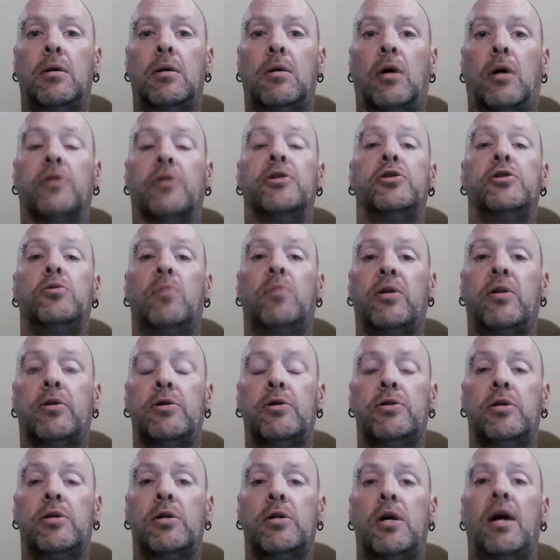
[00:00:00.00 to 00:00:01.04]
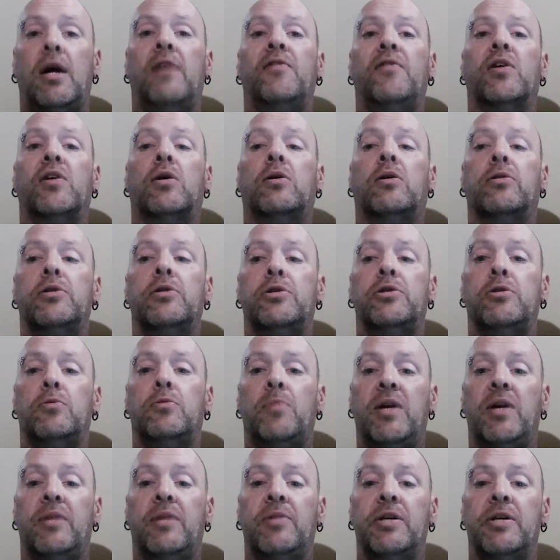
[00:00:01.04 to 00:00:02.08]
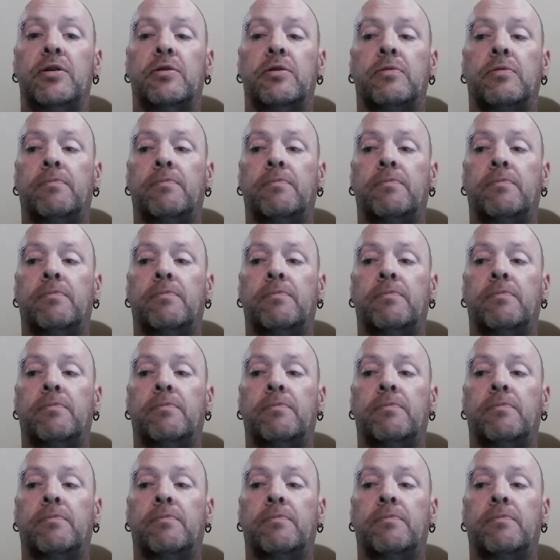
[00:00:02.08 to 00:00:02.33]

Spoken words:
all these new mothers having all these new babies.